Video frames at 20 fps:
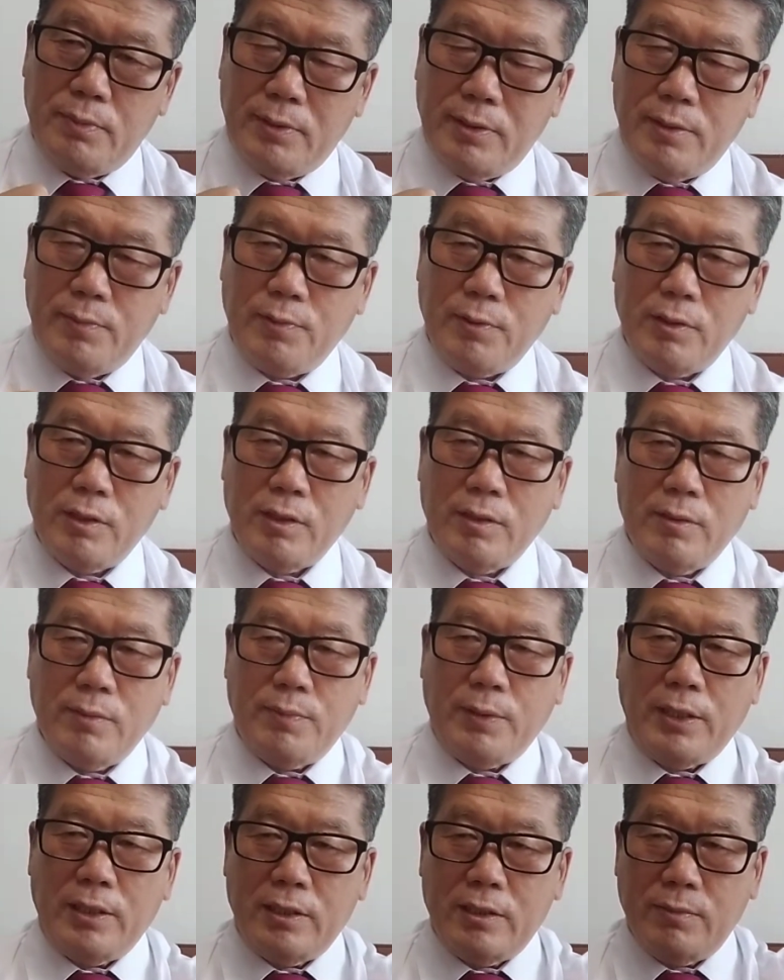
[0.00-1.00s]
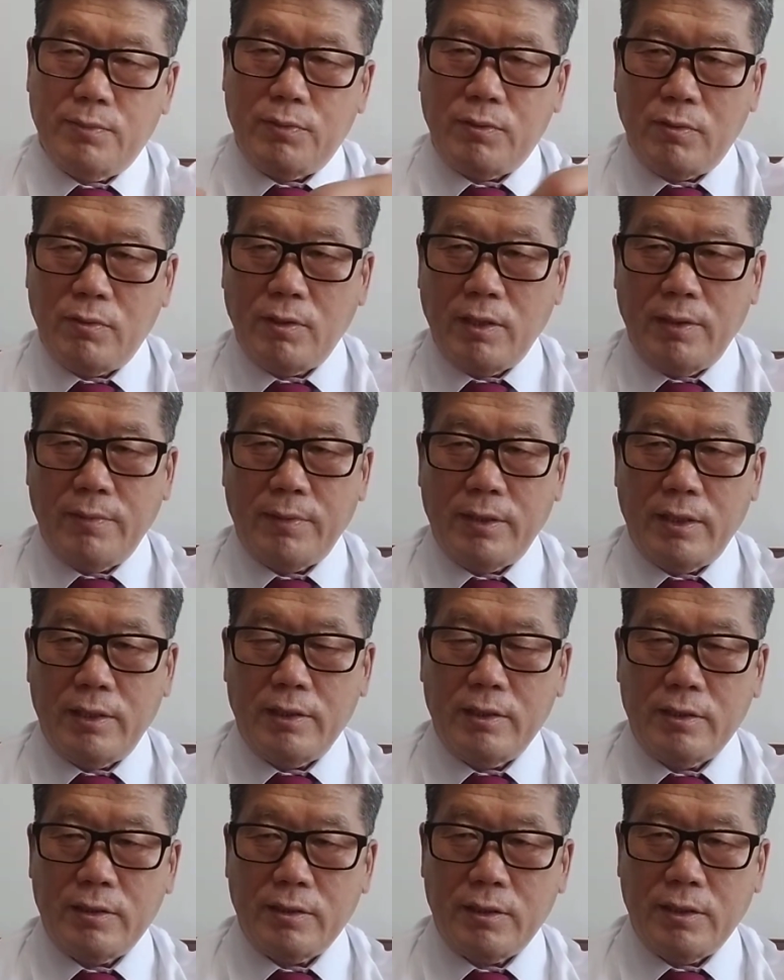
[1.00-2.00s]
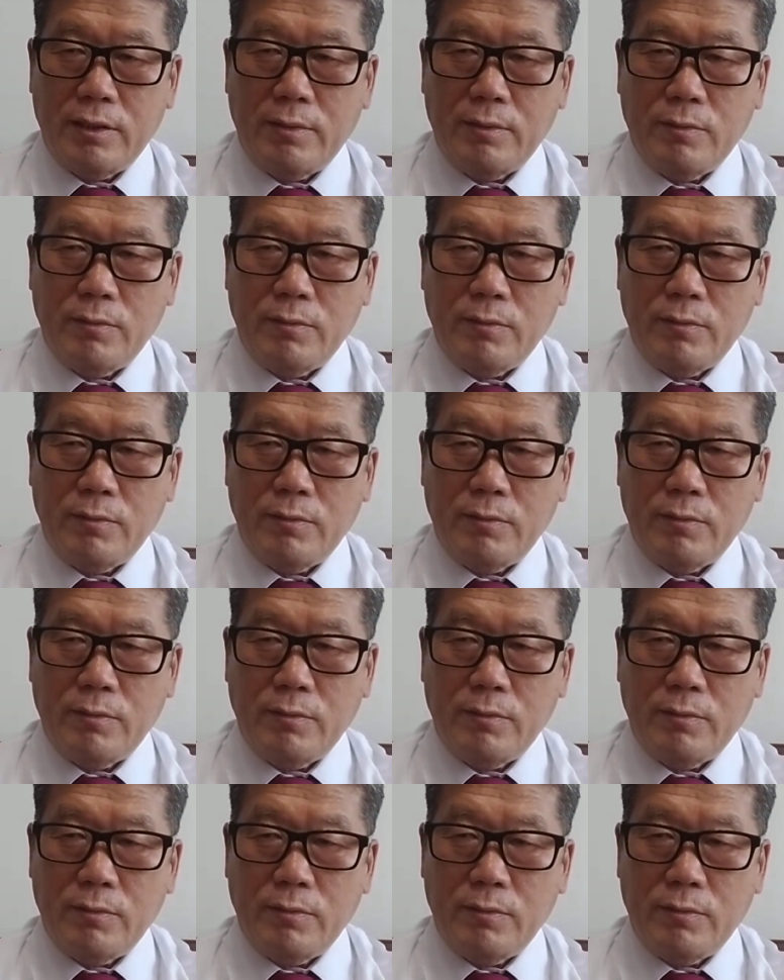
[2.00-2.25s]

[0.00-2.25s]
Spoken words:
Project financing program is the